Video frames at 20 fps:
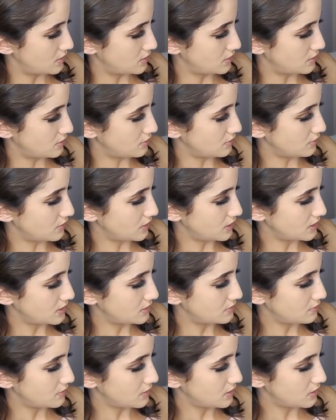Do this
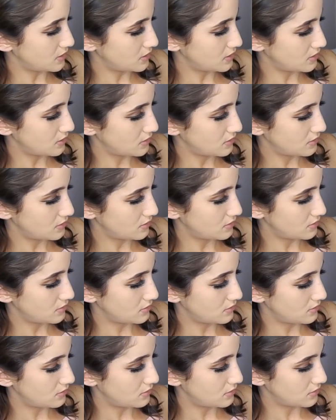one
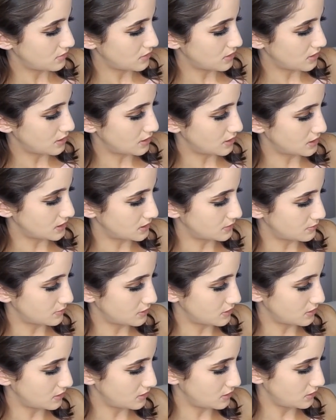and this
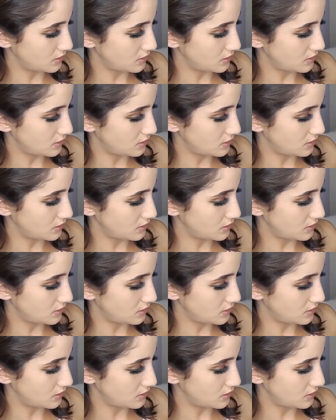one.